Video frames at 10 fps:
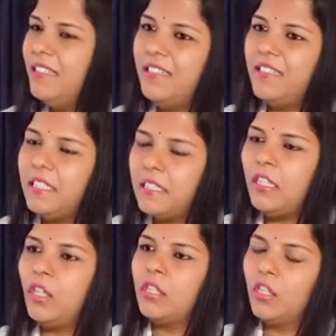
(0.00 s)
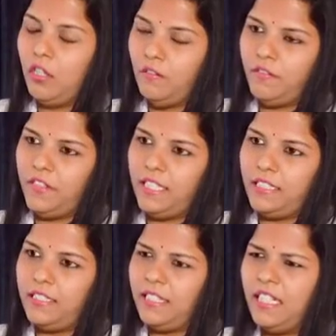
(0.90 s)
They are not
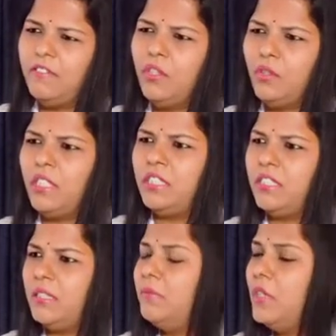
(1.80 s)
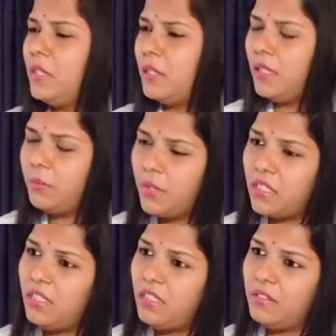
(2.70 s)
confident, they have low esteem,
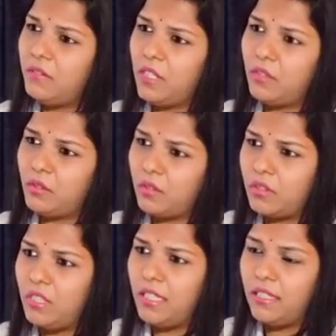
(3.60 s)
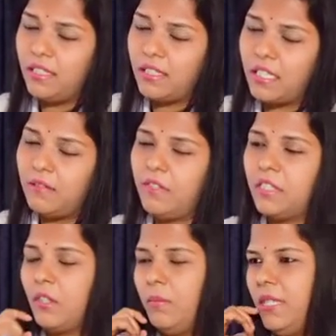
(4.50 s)
especially the one who come
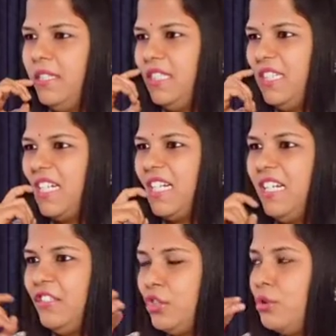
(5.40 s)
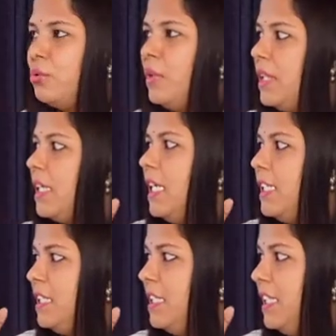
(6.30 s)
with obesity class 2 and
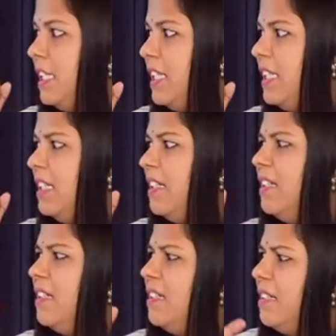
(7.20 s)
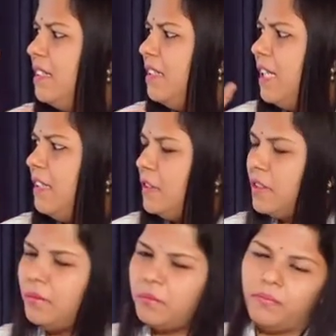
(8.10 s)
class 3. They have
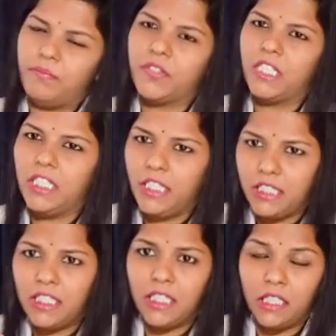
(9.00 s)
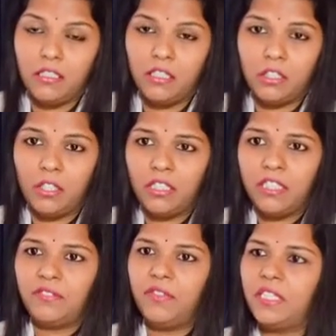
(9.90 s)
some eating
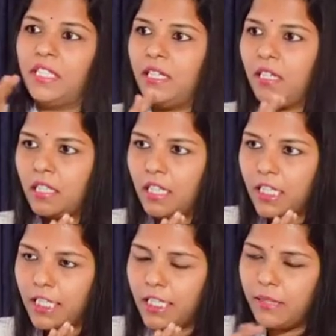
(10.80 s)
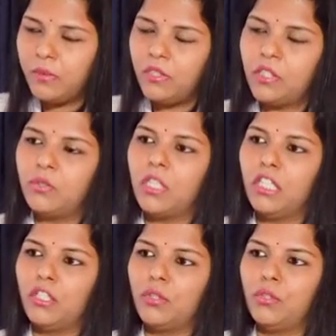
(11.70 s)
disorders where they are unable to
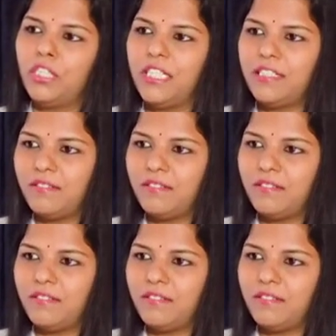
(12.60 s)
control their